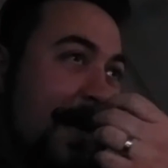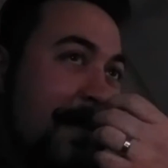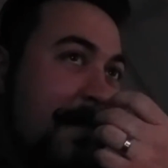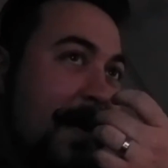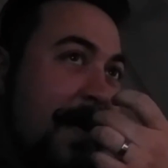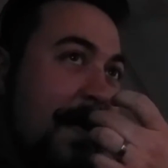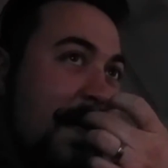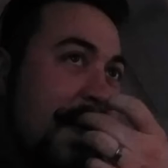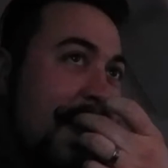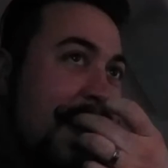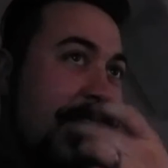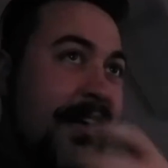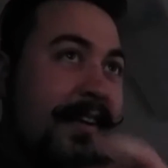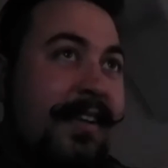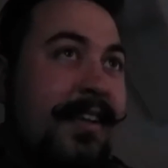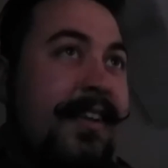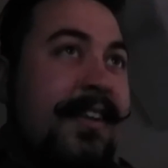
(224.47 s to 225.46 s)
But uh,
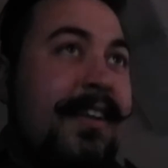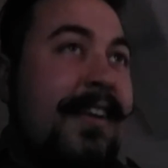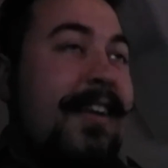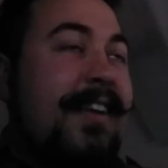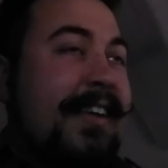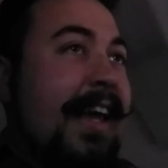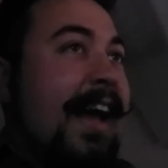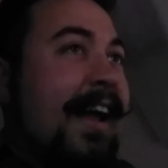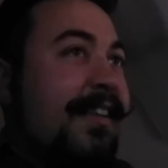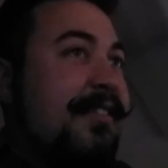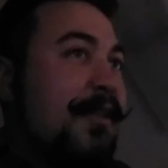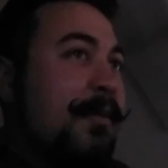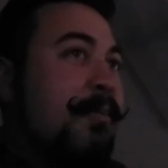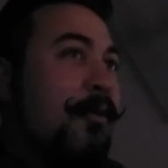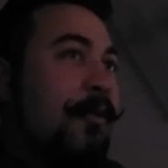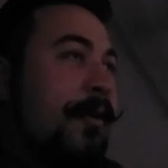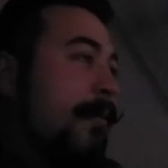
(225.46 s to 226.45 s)
yeah, it's the
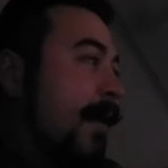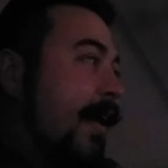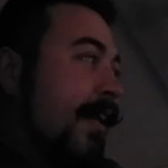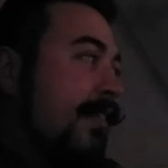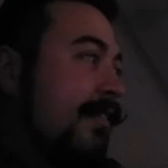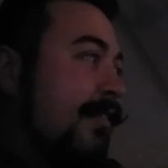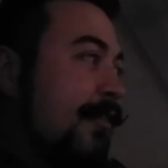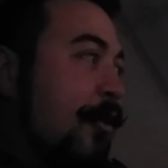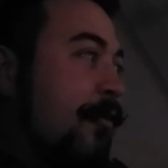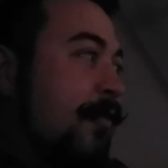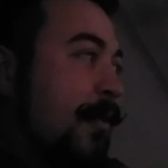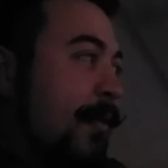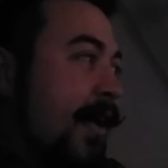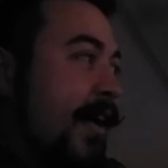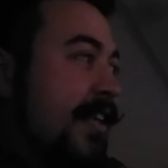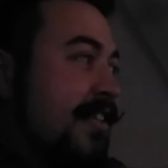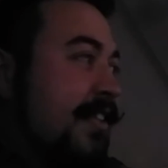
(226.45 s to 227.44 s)
poor man's
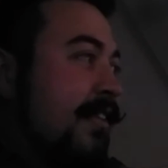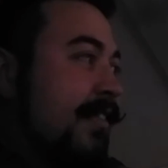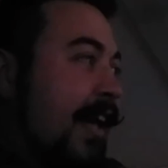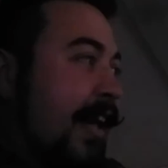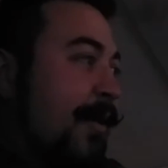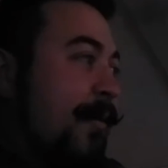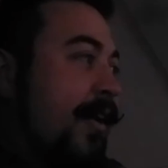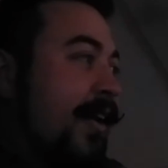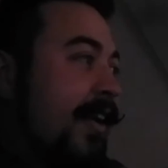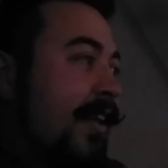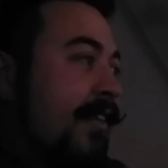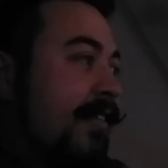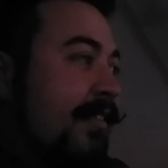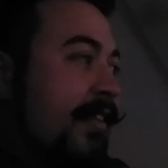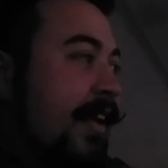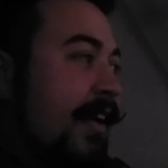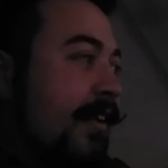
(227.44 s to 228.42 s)
Overwatch. It's kind of what it
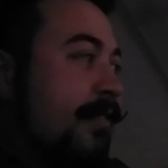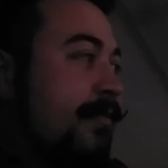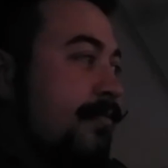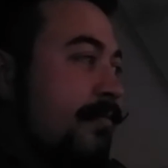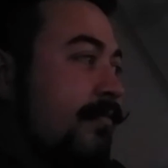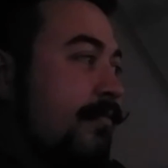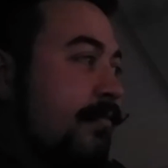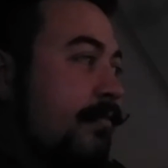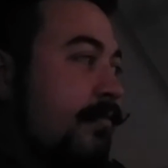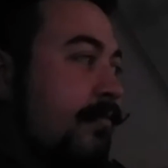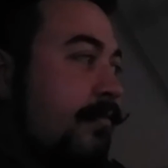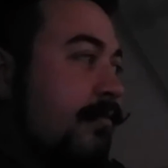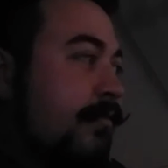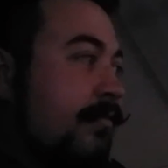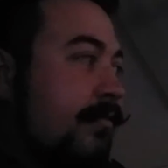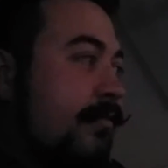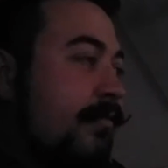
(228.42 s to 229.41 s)
is. Yeah. When are you going to play
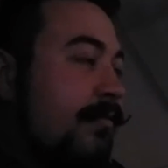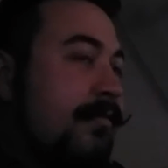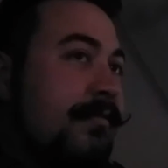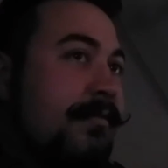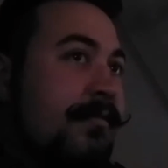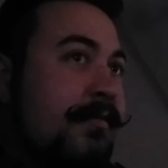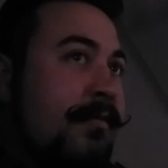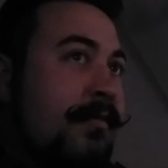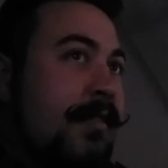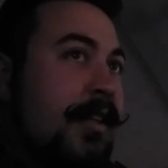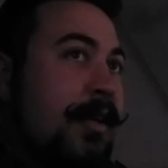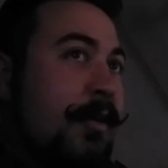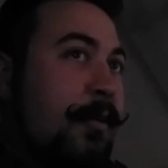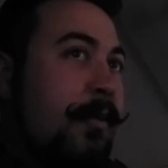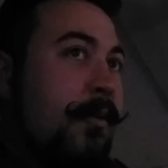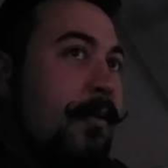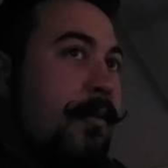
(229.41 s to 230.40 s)
Fortnite?
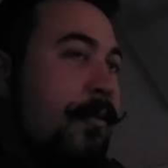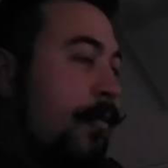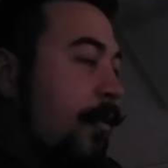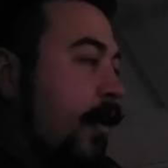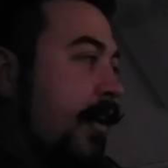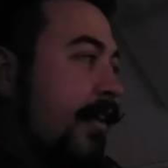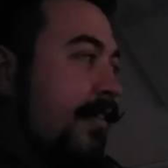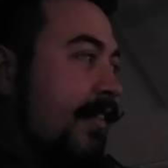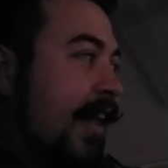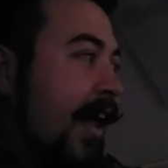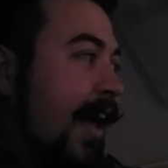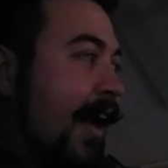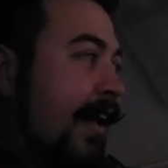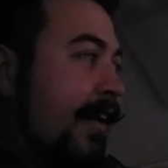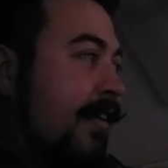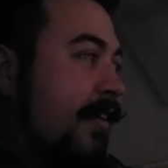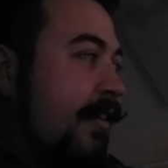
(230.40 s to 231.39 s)
Well, what is
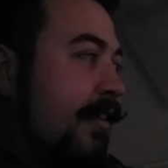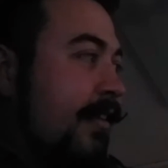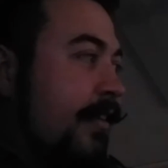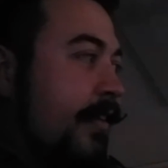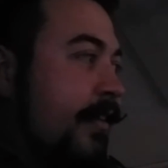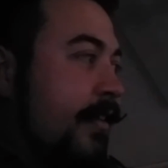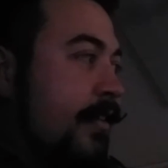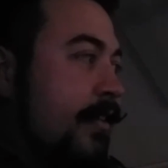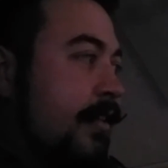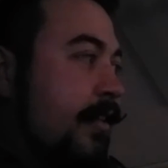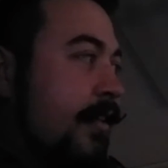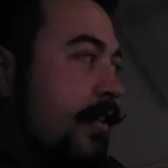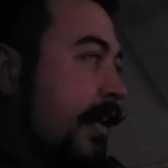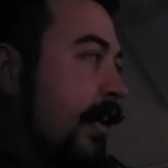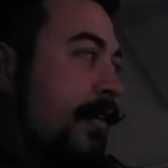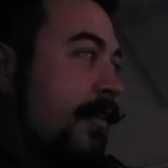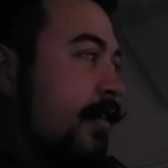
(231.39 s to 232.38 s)
that?
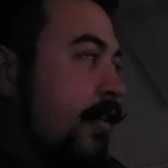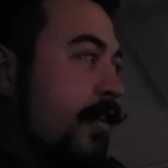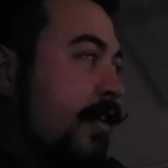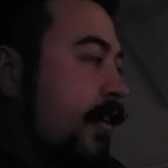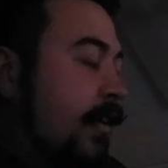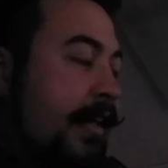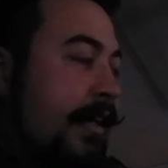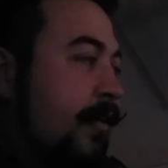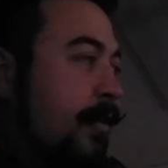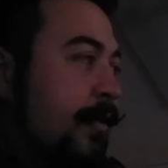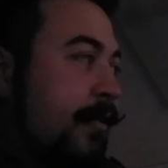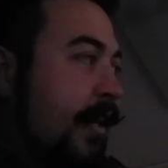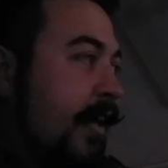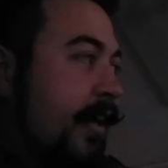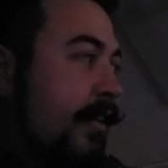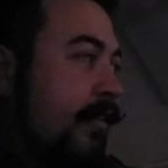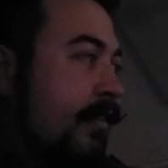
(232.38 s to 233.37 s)
Fortnite? I don't know what
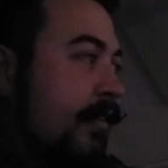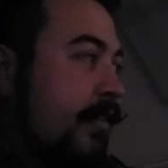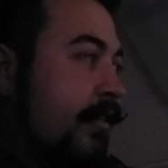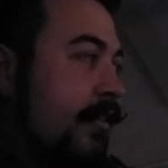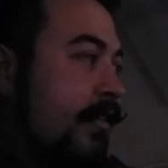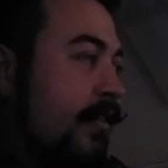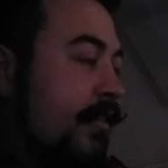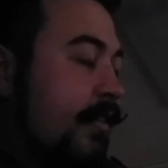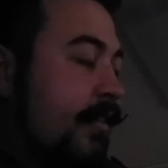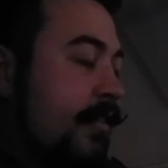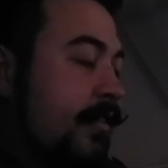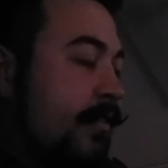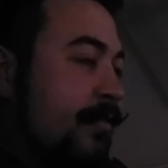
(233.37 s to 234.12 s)
that is. Uh, okay.